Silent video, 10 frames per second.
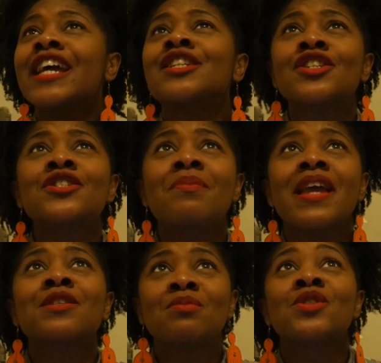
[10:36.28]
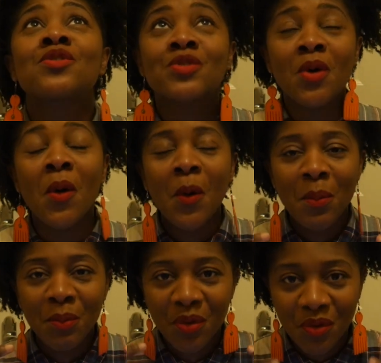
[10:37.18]
it just makes me so
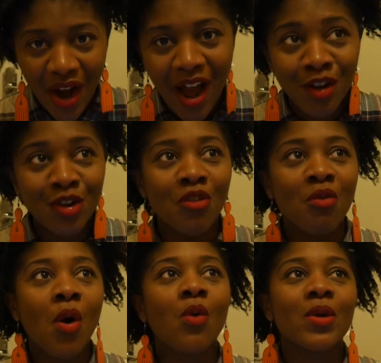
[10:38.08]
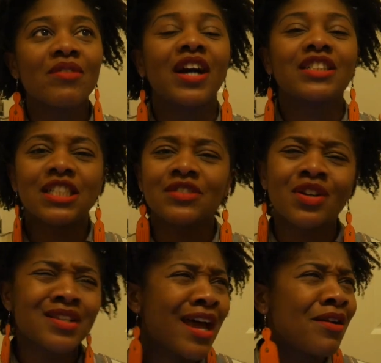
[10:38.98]
proud of what we've achieved.
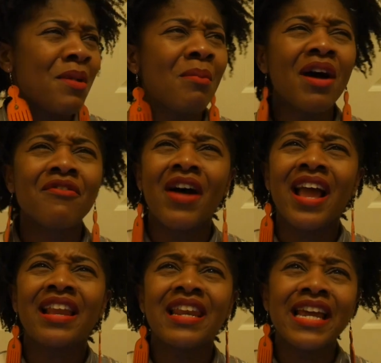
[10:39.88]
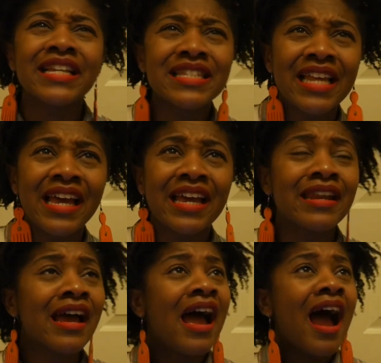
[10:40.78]
Because I remember
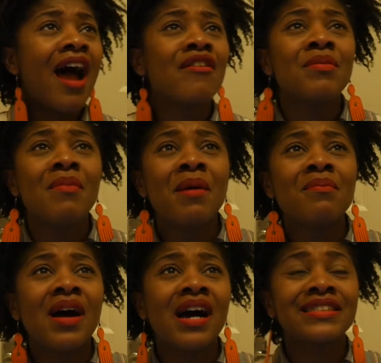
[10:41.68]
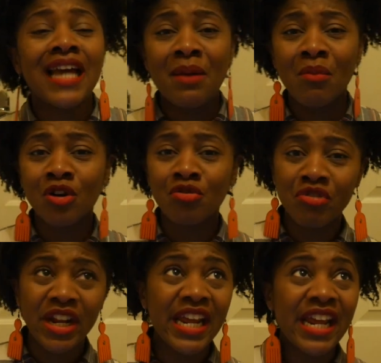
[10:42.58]
Violated. I remember Diamond
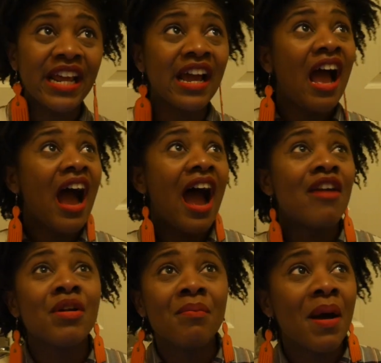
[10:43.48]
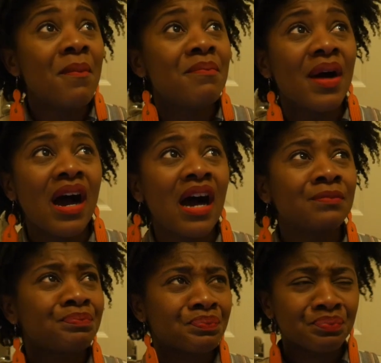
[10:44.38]
Ring. I remember,